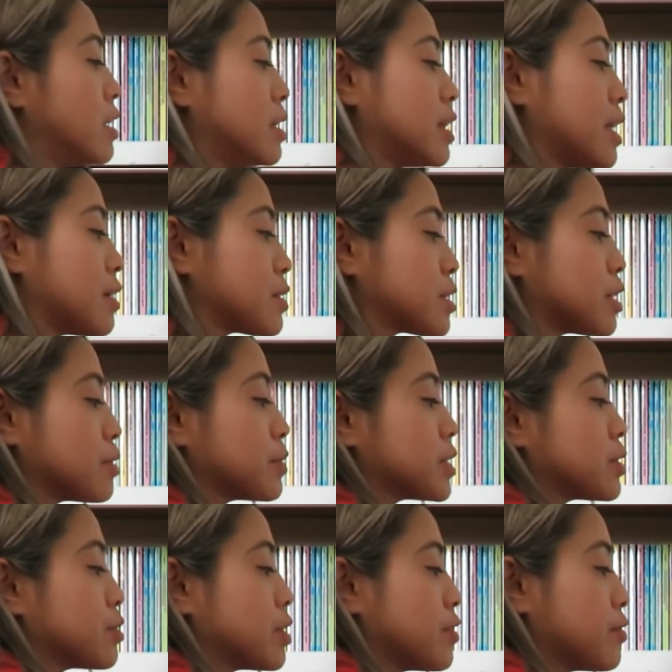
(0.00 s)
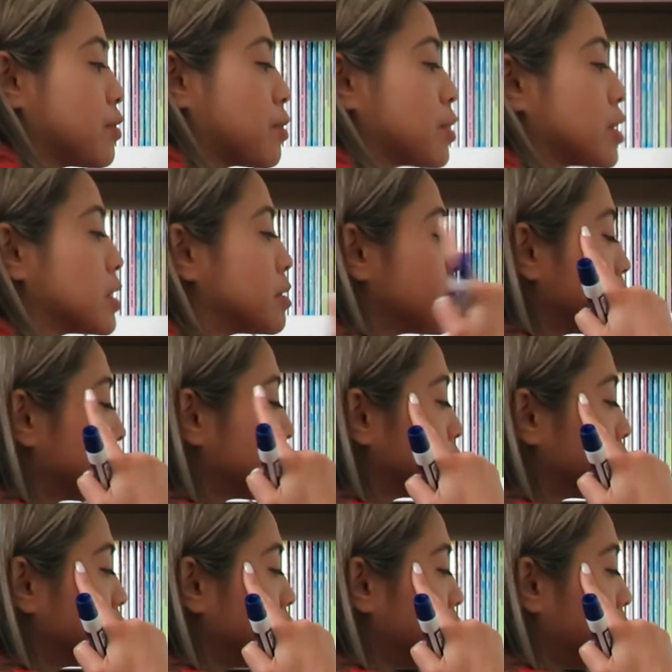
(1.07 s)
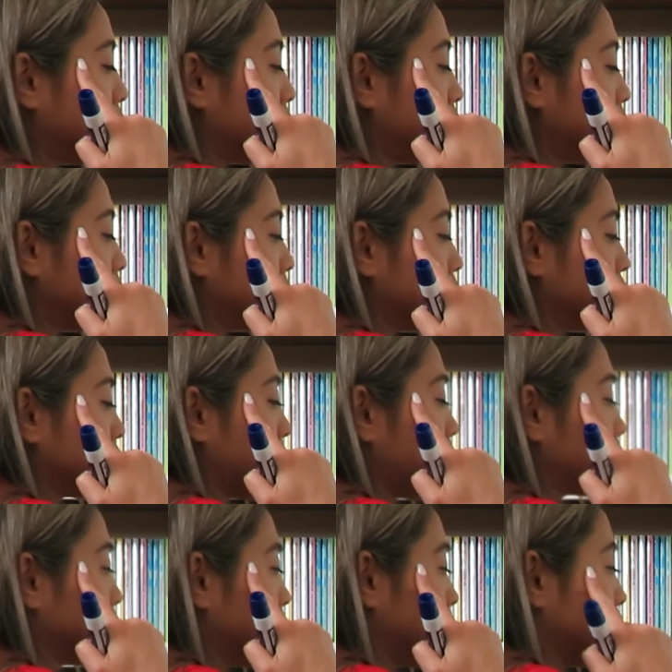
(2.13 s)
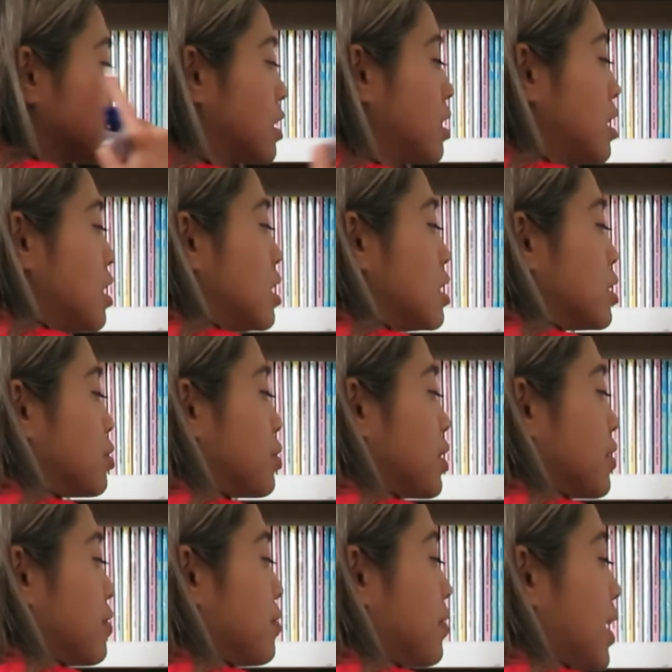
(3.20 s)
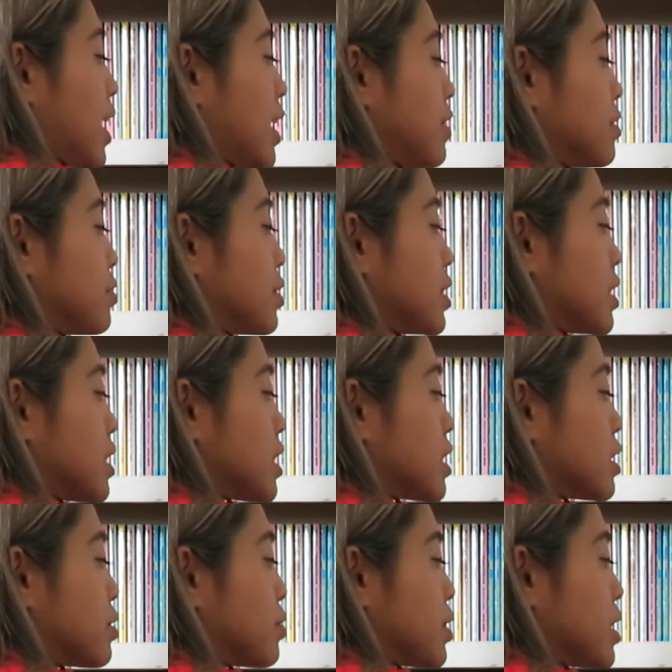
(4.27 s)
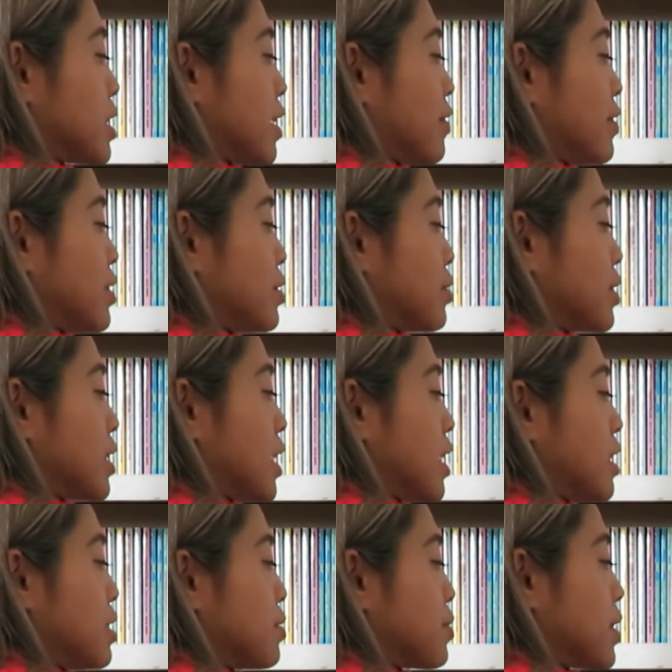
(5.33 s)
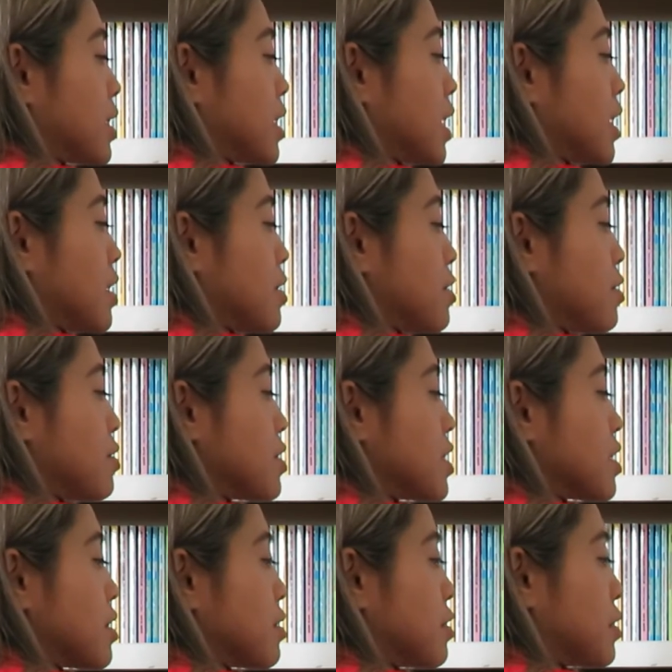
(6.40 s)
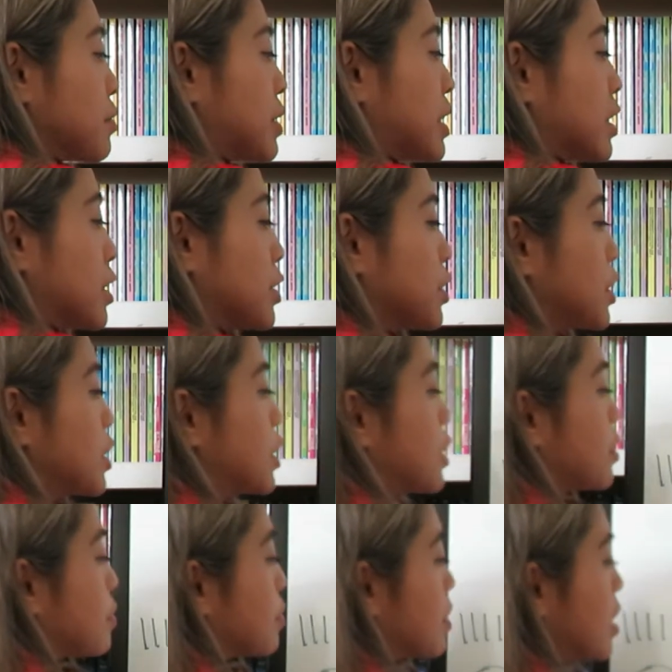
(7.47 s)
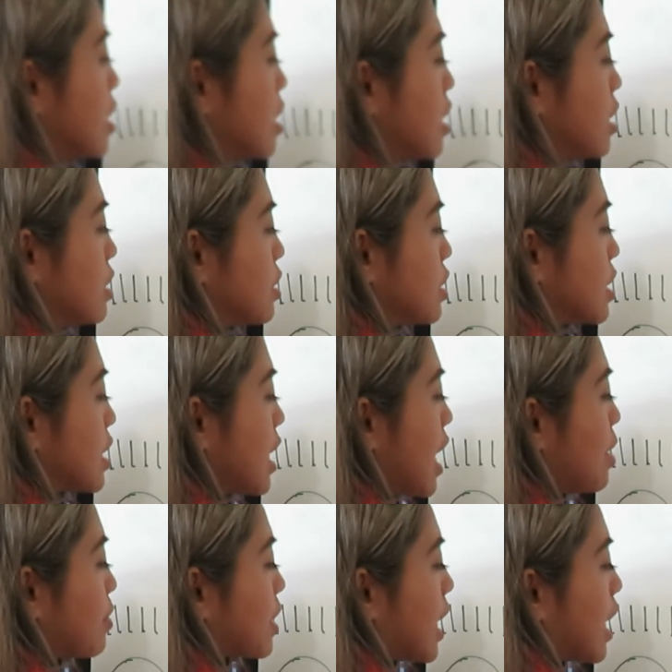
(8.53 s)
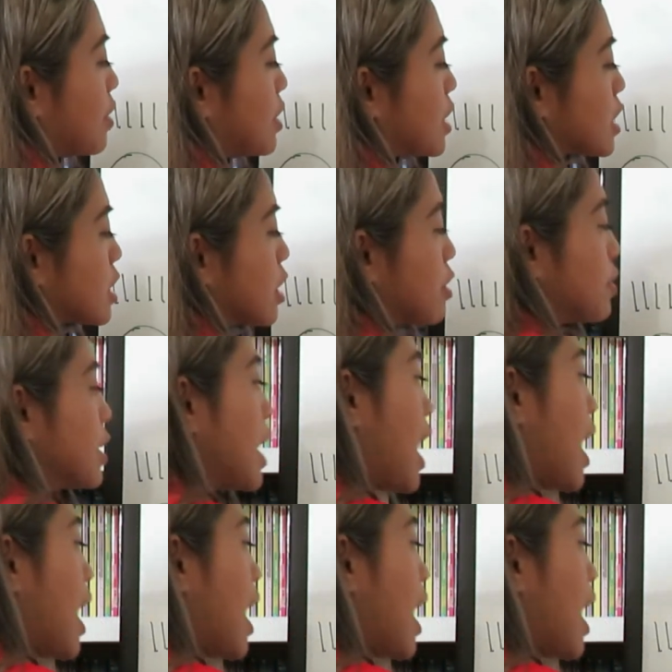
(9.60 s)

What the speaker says: Now start with 24 in your head and count on 25, 26, 27, 28, 29, 30, 31, 32. Do you see how I'm counting slowly?